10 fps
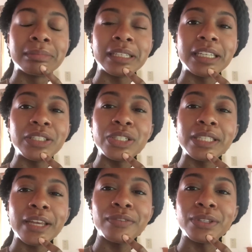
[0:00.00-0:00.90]
It just
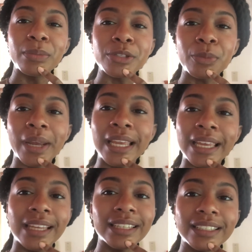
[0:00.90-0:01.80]
saves so much money.
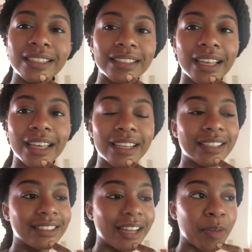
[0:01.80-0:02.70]
Like
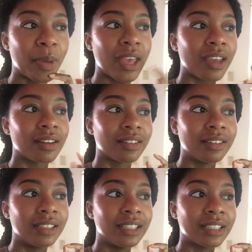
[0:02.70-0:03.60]
I paid
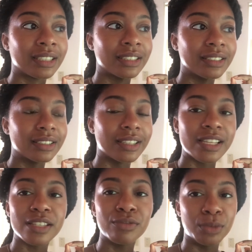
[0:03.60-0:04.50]

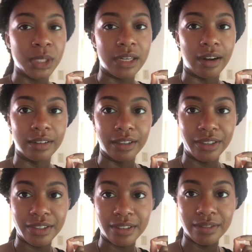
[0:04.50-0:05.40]
less than
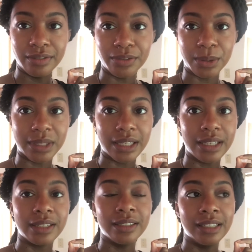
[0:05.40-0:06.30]
$40
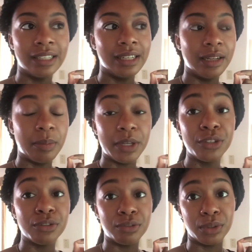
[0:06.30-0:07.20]
for a
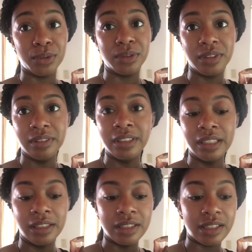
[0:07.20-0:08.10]
bunch of food,
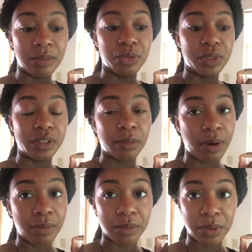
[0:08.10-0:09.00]
some of which I'll
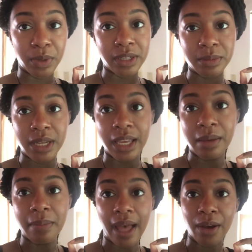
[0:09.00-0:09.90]
probably wind up
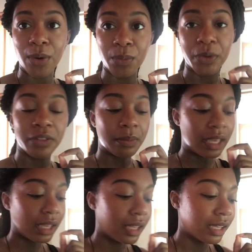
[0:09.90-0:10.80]
taking back home with
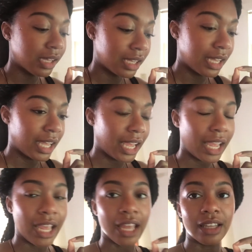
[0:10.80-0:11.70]
me,
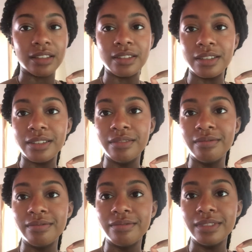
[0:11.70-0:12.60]
and
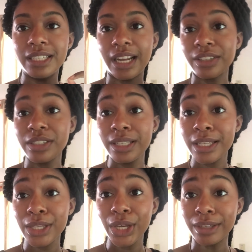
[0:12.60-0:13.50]
it actually
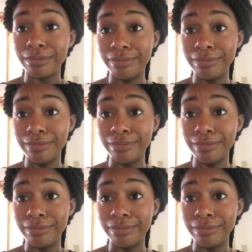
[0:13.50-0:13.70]
tastes good.